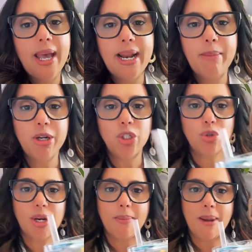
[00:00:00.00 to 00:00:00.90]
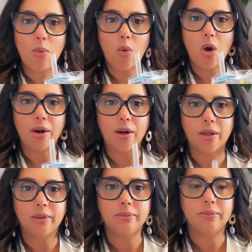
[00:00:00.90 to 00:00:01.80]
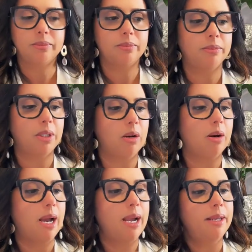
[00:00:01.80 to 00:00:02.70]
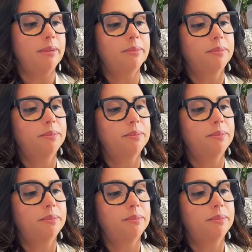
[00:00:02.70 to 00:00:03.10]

and I'm going to drink my water. All right.